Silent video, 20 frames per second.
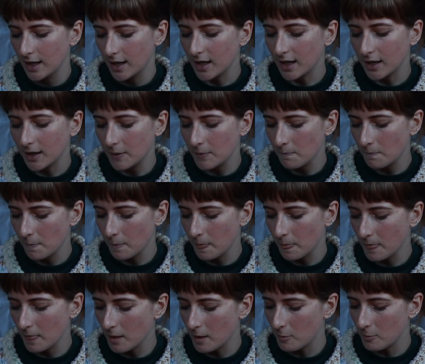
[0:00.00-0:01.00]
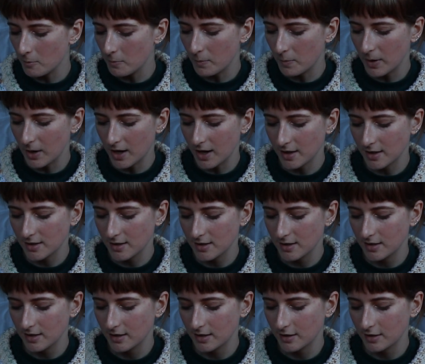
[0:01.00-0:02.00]

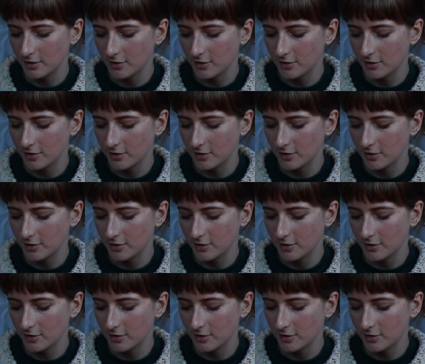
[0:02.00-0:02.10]
but